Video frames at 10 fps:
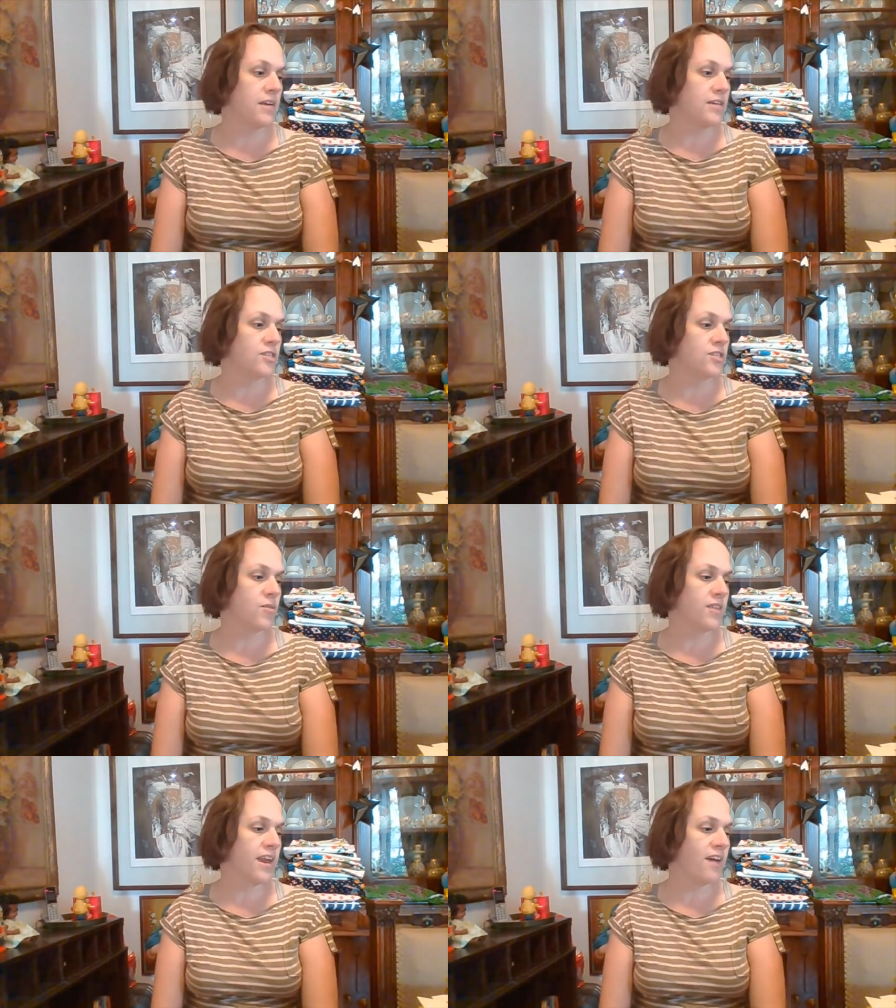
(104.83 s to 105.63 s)
So
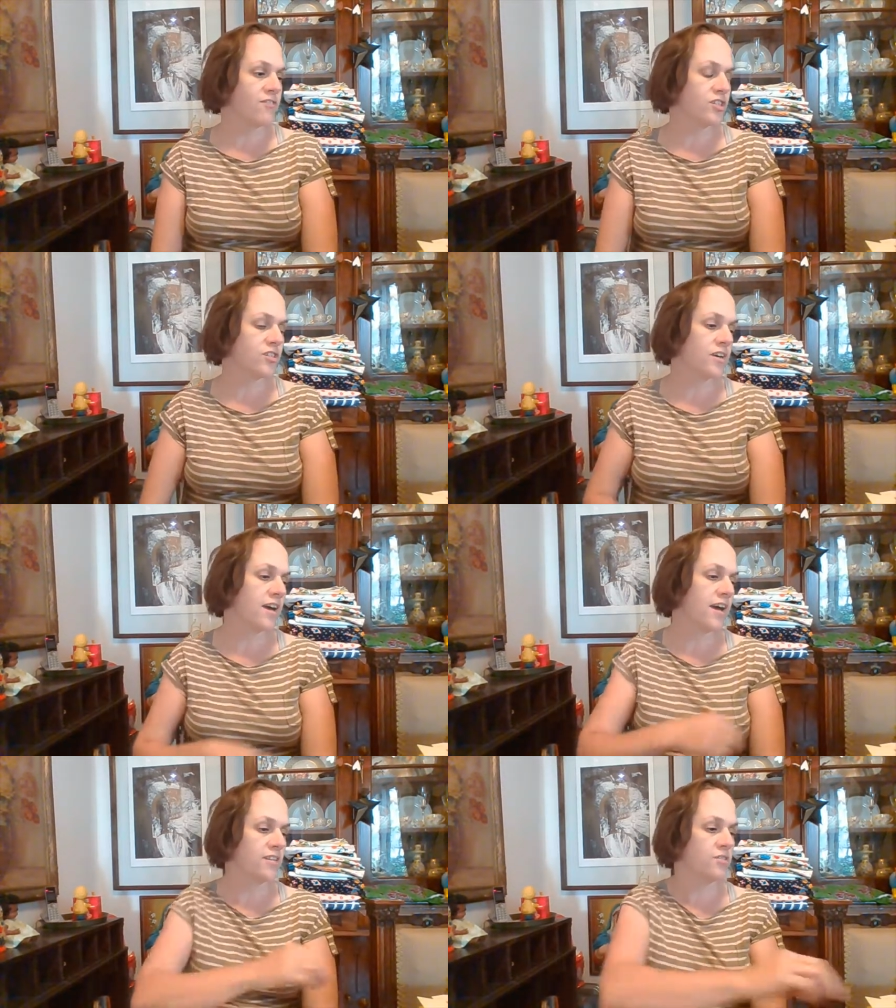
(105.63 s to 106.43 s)
then after
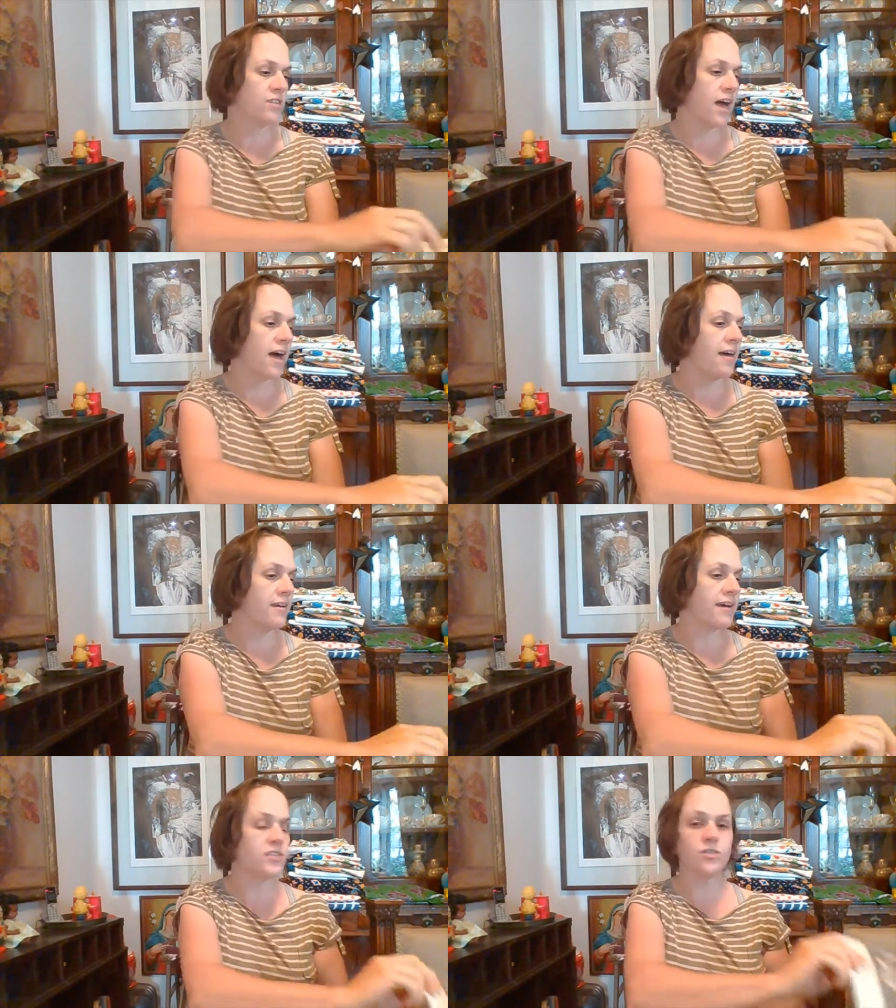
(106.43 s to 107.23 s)
I do that,
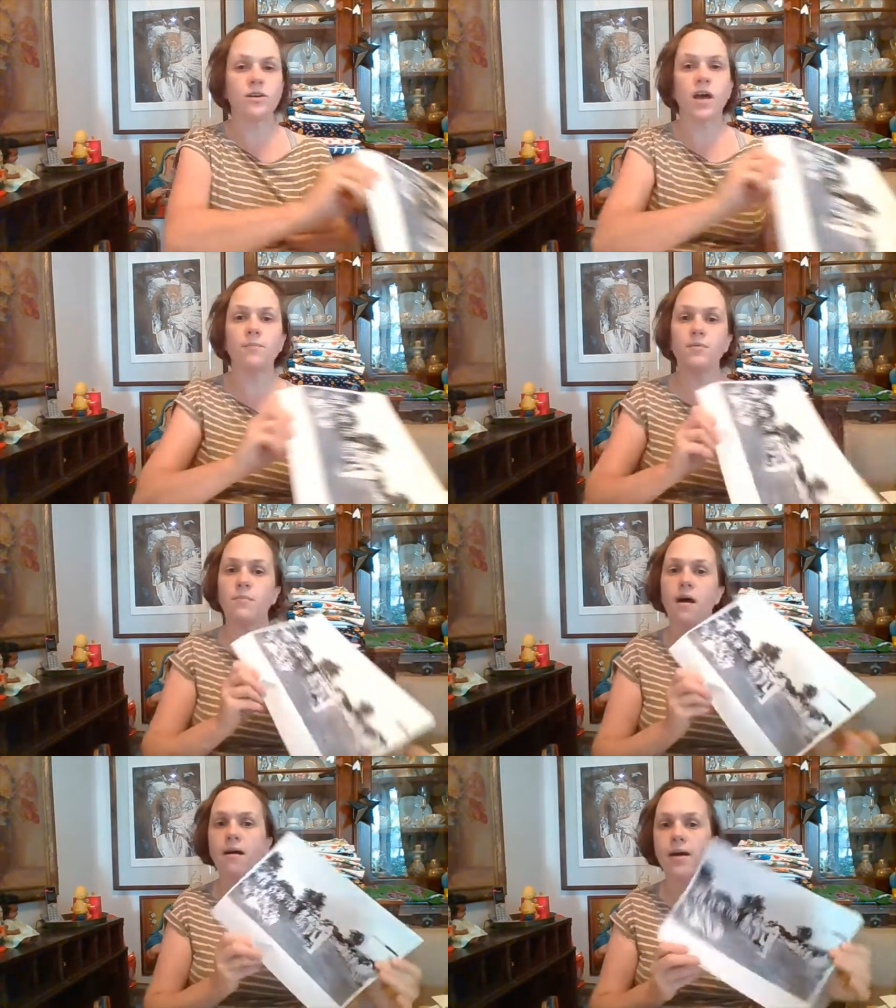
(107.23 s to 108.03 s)
I do a couple
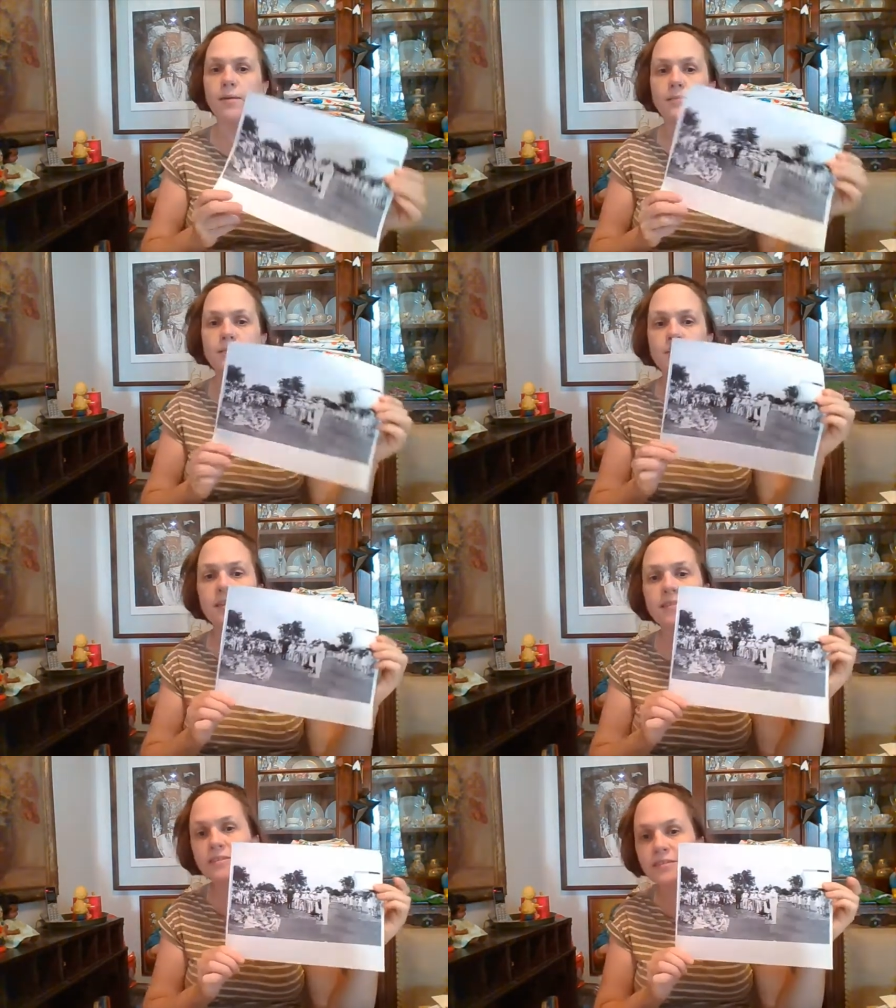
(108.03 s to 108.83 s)
mock-ups,
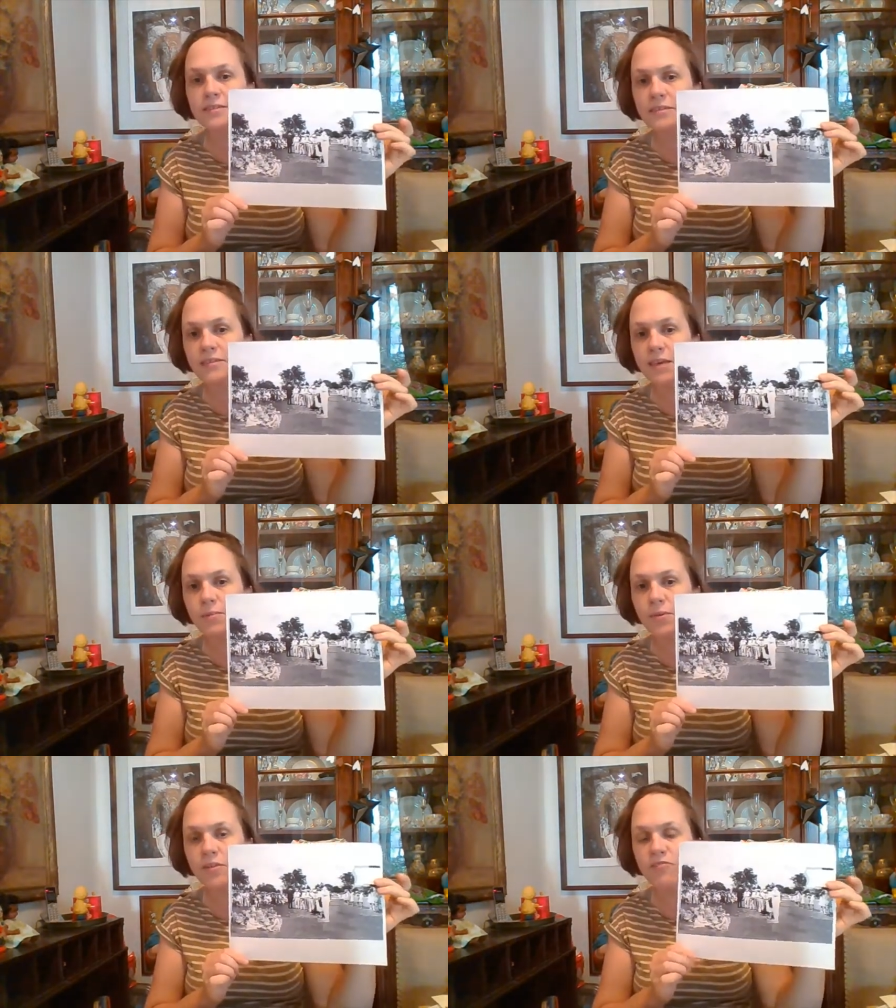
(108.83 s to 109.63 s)
and this is an
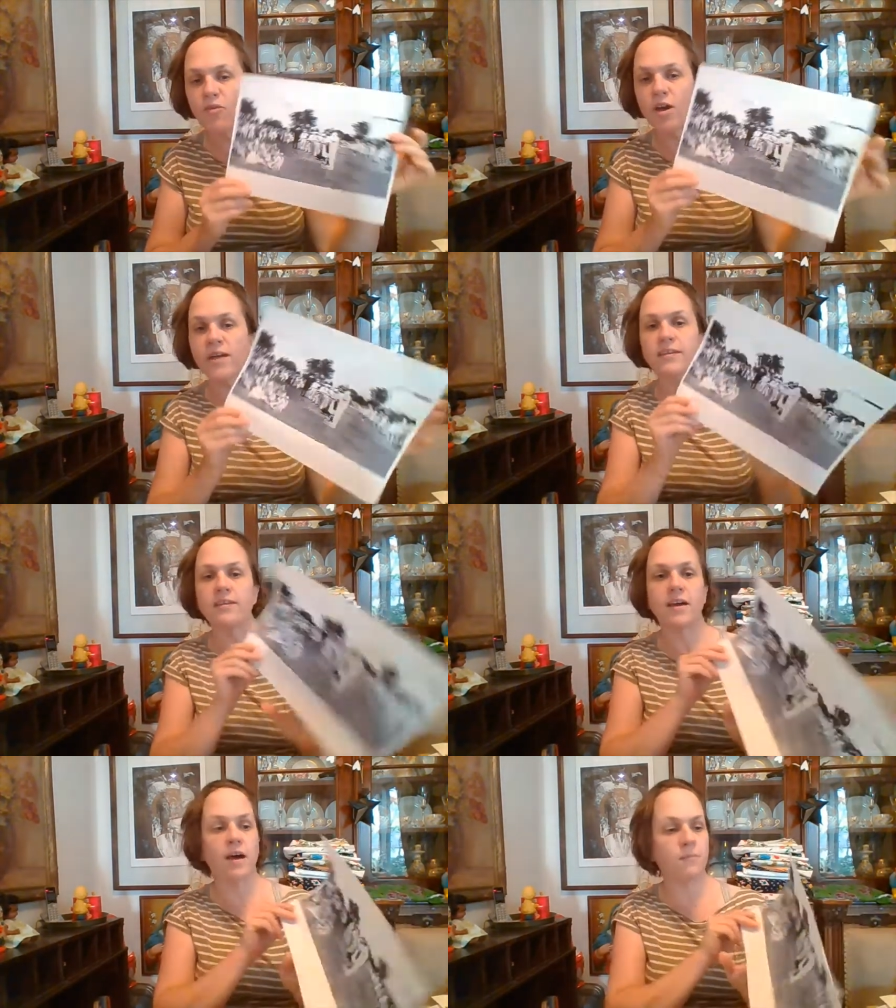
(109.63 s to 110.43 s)
example of one.
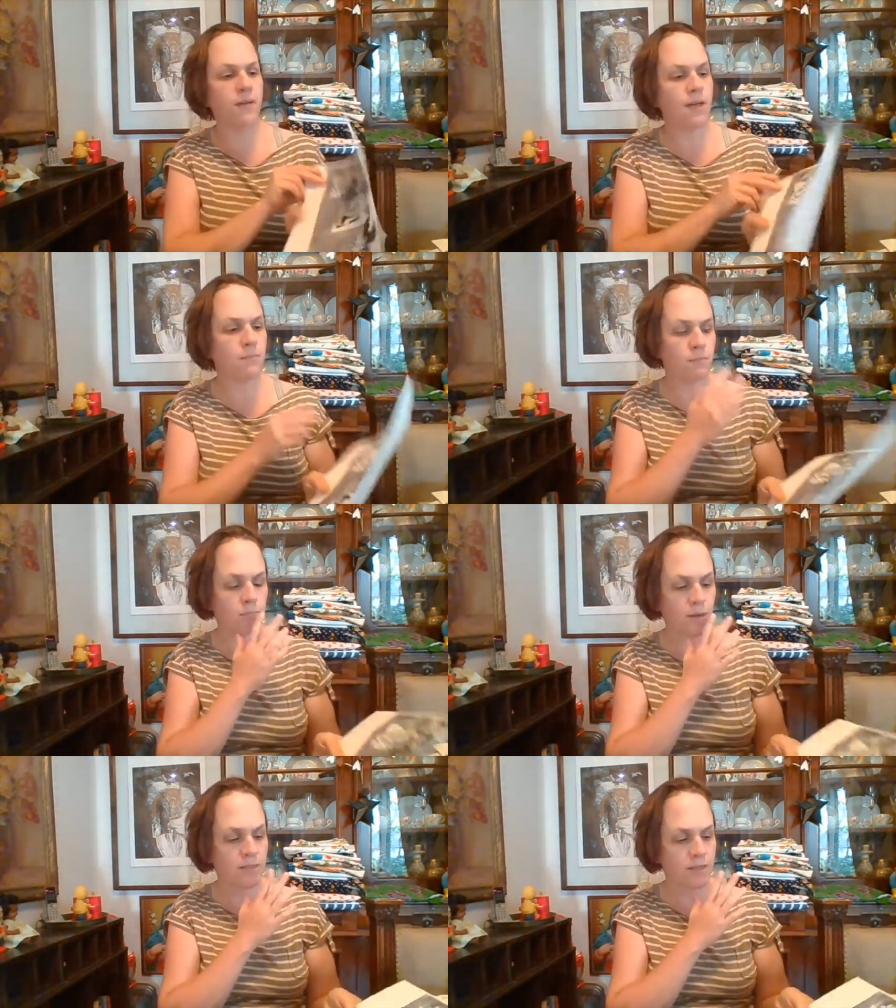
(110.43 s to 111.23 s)
I
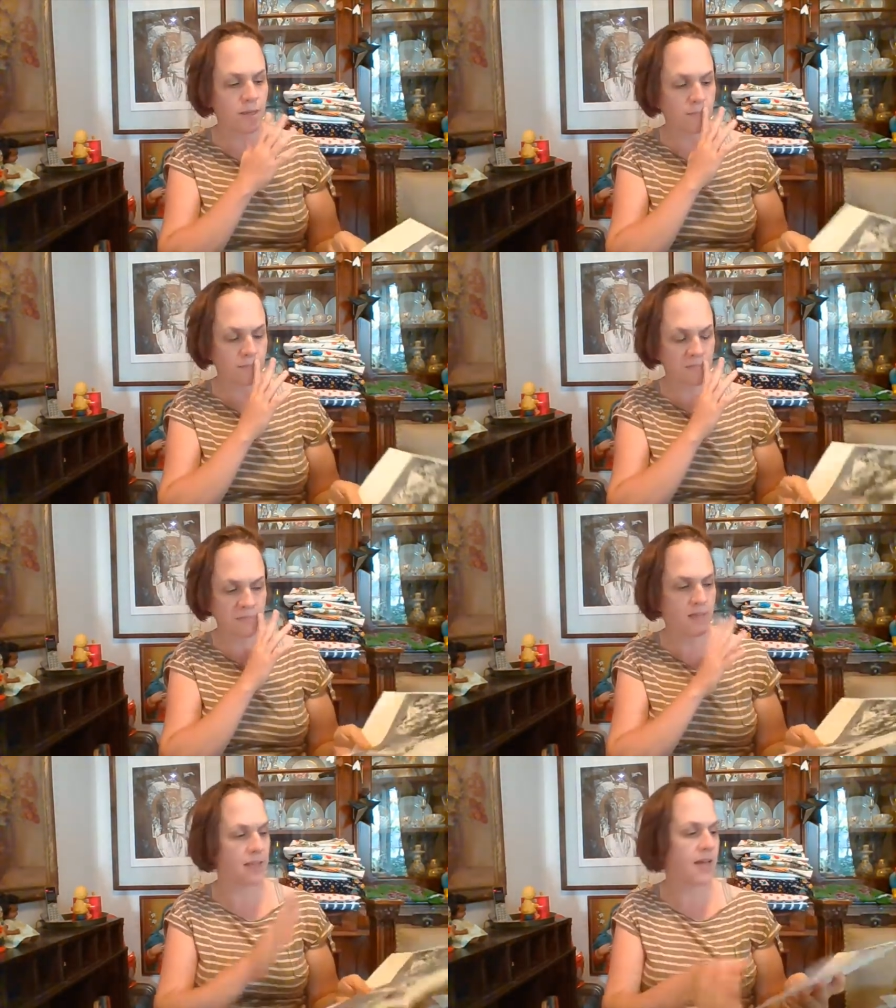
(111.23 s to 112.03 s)
print them
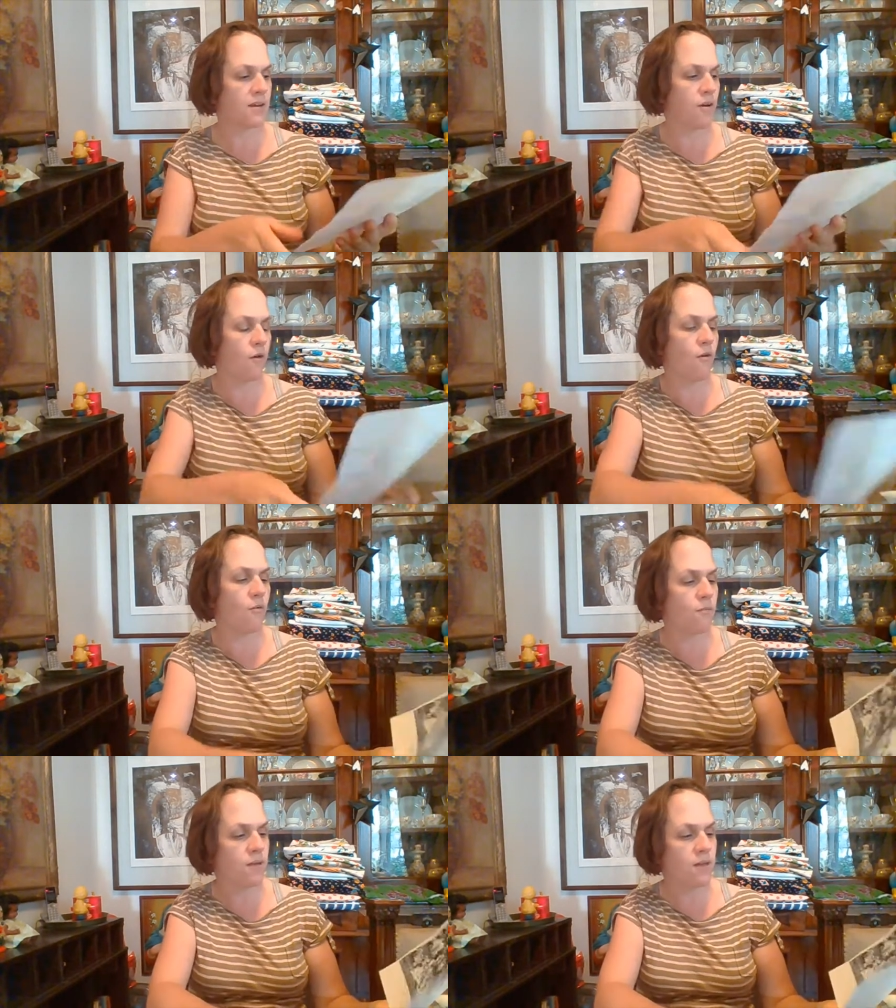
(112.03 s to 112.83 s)
at
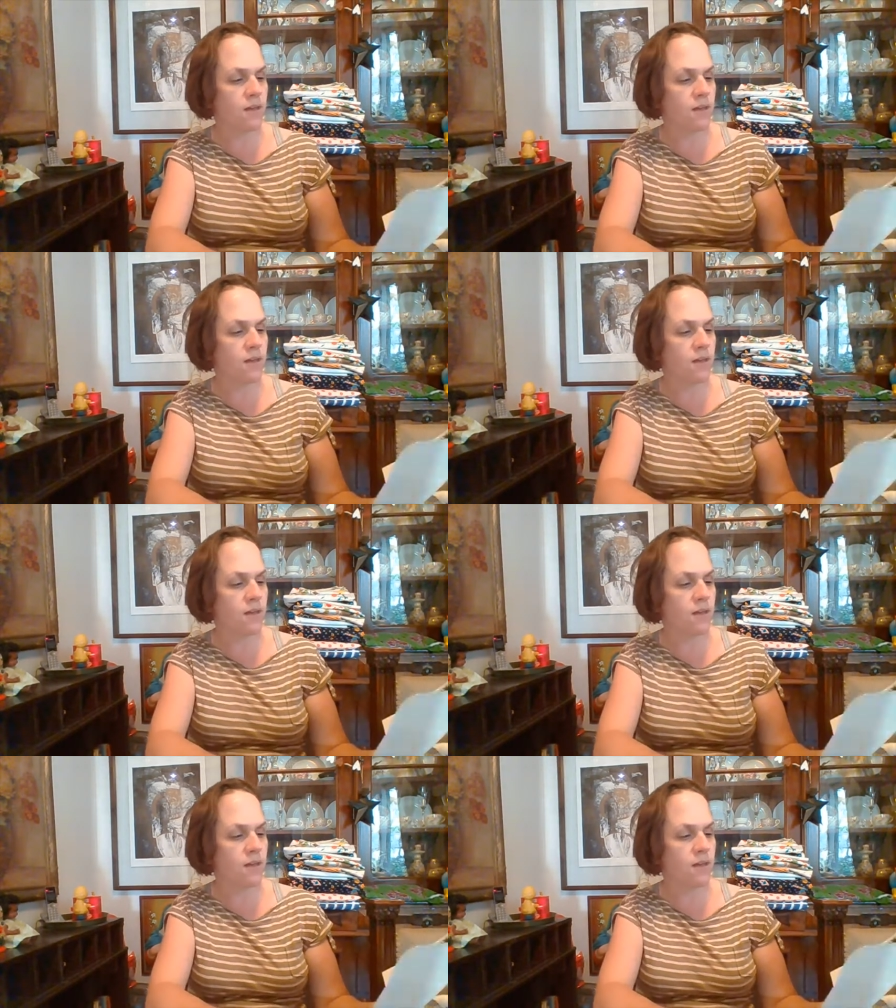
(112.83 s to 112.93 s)
home,